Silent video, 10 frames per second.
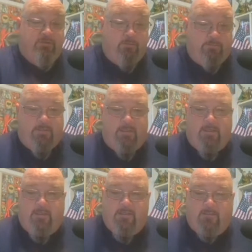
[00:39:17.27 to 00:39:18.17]
oops,
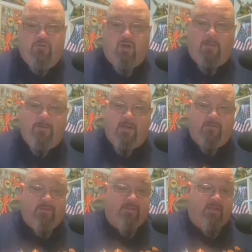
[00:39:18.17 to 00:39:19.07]
I'm dropping
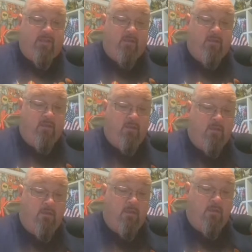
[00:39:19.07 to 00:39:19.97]
everything.
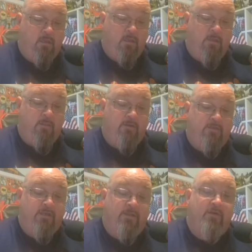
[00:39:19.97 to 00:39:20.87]
There's
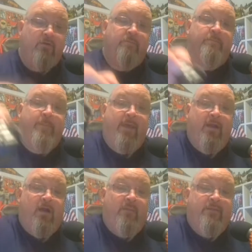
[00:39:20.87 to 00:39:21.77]
another
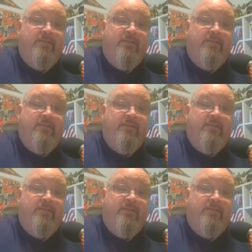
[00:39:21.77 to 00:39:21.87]
peg on this